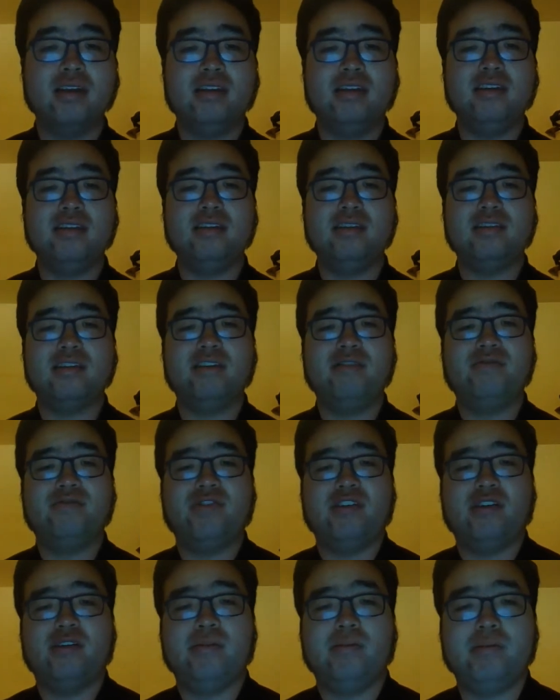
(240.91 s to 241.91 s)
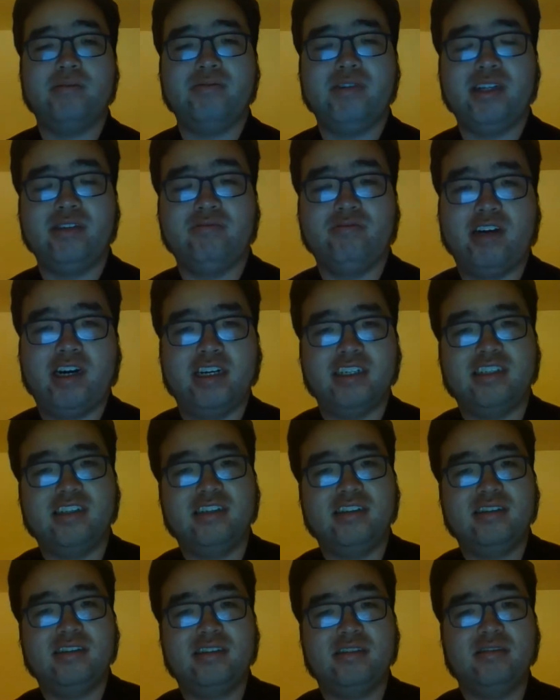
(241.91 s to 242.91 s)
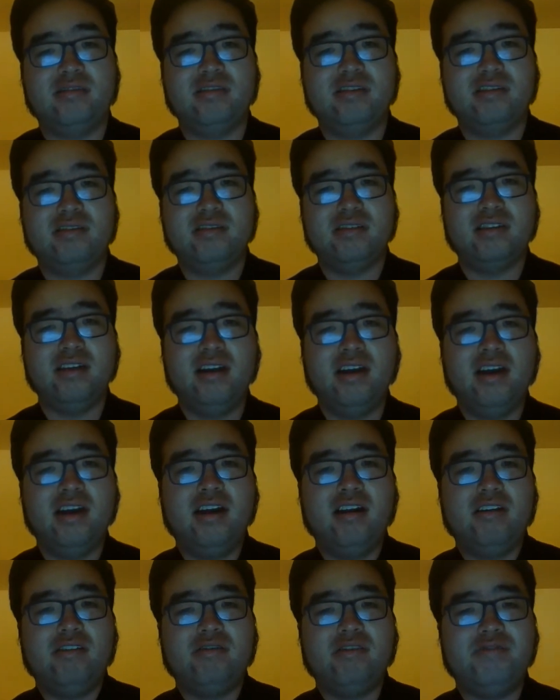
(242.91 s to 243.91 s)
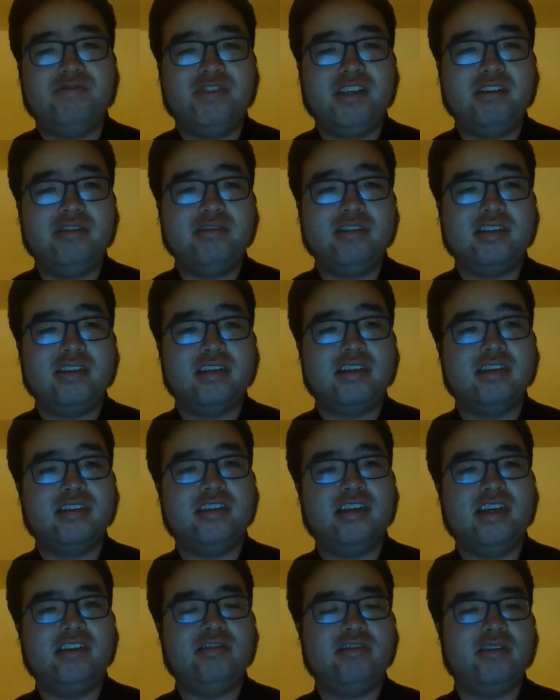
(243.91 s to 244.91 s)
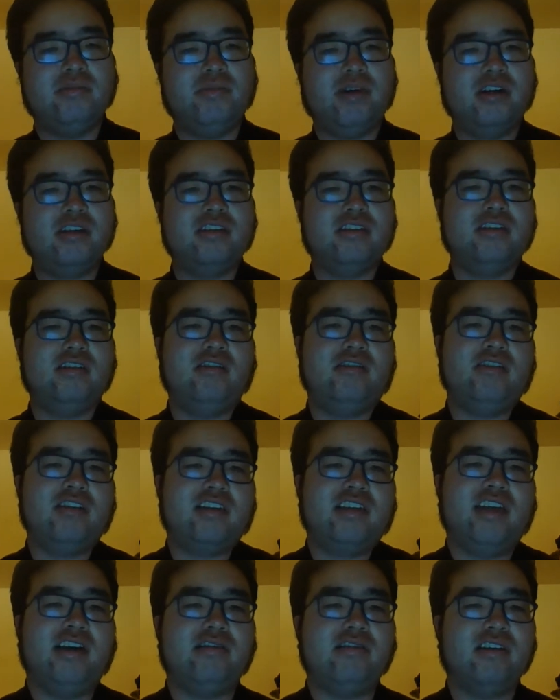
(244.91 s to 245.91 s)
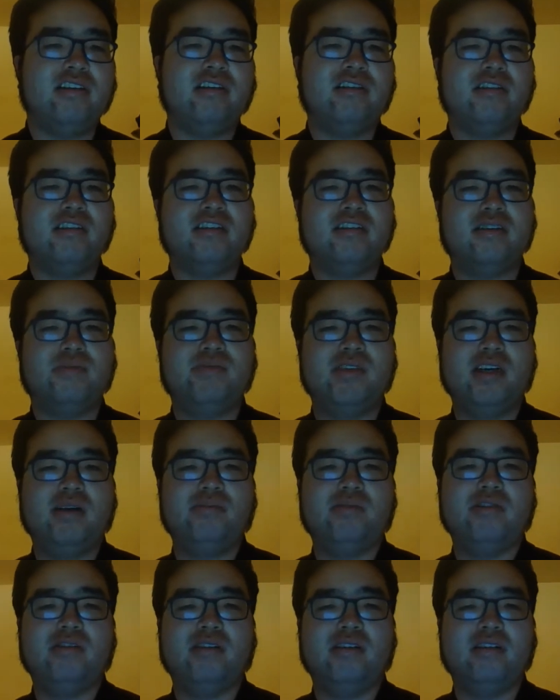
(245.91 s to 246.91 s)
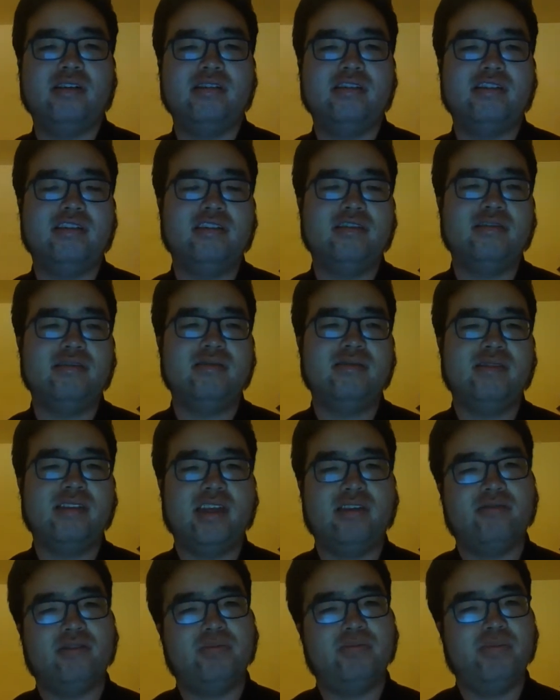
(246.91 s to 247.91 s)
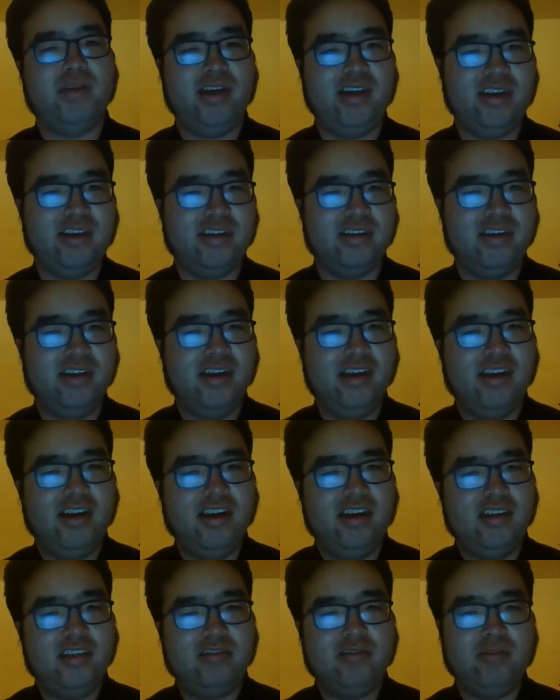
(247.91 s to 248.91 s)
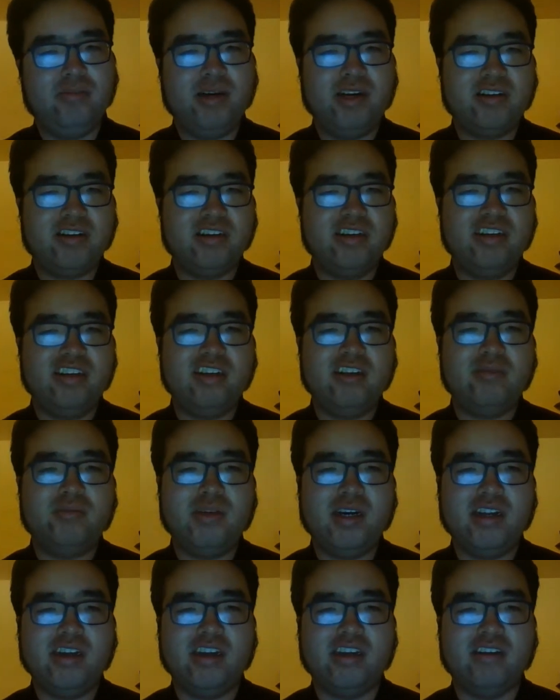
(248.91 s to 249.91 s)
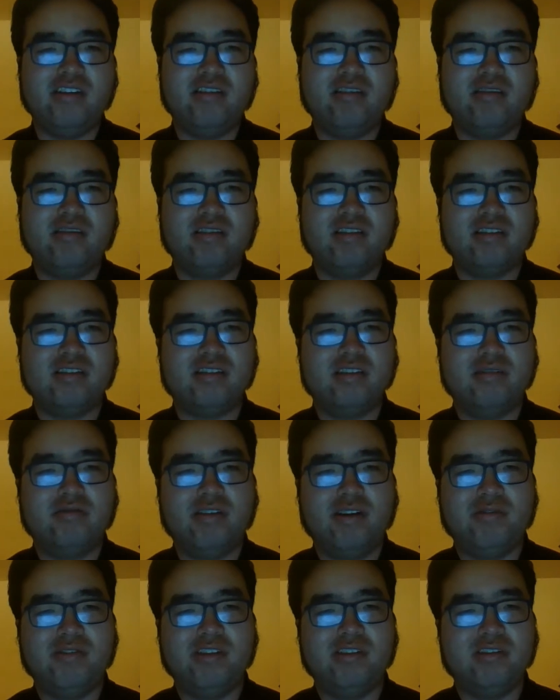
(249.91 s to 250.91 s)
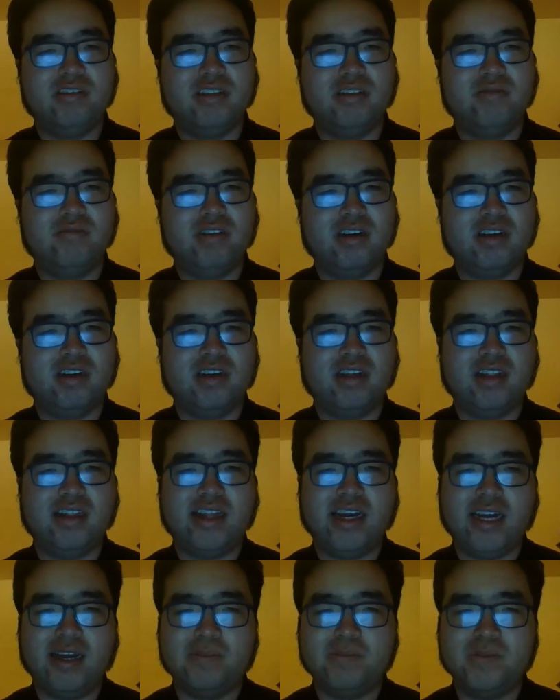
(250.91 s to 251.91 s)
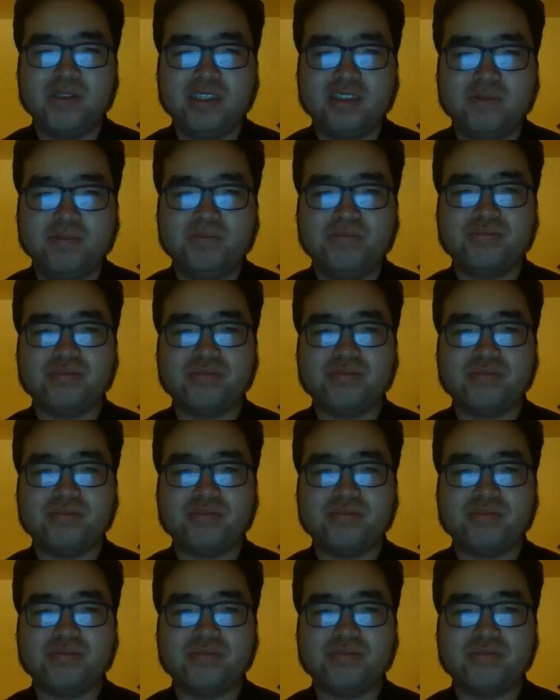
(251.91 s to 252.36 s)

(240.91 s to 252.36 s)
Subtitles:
This is confirmed when Washington's soldiers refused to continue to march to Yorktown in early September until they were paid. So America needed money, or else the revolution would collapse.